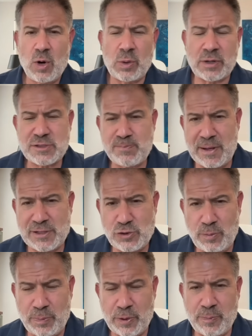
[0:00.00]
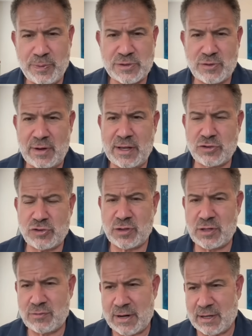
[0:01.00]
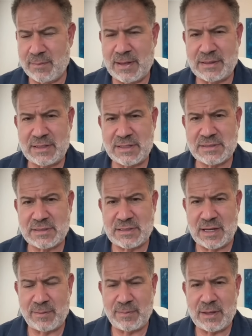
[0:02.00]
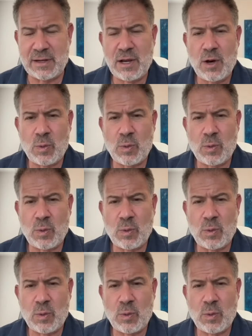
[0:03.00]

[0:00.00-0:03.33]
where a special purpose grand jury recommended his indictment,